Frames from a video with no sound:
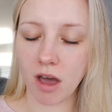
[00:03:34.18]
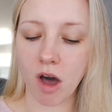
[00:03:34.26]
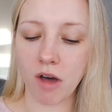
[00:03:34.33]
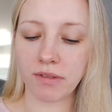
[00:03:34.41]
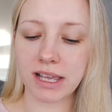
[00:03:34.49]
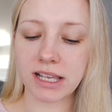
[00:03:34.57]

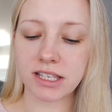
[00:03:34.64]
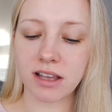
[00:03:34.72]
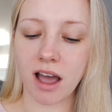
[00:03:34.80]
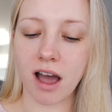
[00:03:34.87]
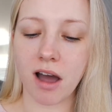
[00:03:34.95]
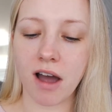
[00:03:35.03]
on this
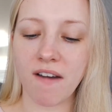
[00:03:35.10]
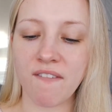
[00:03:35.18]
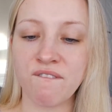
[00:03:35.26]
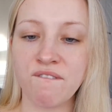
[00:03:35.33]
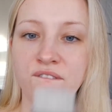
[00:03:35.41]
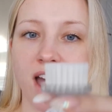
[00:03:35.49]
are
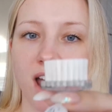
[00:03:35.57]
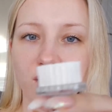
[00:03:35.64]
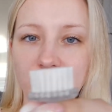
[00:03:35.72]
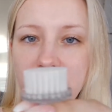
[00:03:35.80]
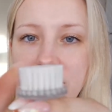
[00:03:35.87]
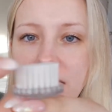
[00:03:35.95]

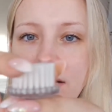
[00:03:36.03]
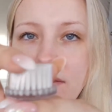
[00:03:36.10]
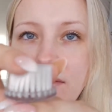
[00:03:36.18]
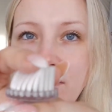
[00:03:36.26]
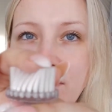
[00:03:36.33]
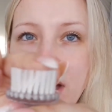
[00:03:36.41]
very,
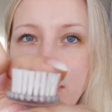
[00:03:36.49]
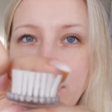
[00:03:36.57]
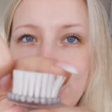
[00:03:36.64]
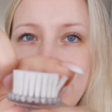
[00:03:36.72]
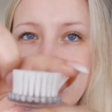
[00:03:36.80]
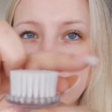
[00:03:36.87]

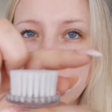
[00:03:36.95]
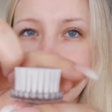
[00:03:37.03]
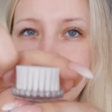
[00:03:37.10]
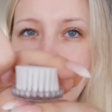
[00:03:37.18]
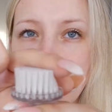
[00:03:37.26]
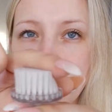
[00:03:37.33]
very
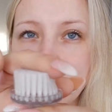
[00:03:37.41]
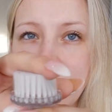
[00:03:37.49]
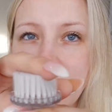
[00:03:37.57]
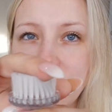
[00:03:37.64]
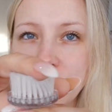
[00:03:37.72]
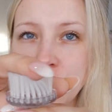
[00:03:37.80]

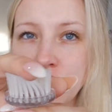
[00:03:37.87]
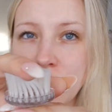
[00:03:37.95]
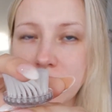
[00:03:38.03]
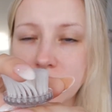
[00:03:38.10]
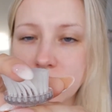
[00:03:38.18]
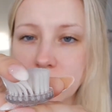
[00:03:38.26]
soft and
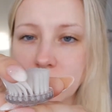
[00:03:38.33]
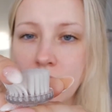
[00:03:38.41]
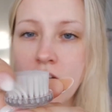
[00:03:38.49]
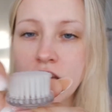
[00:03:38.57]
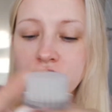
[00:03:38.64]
gentle.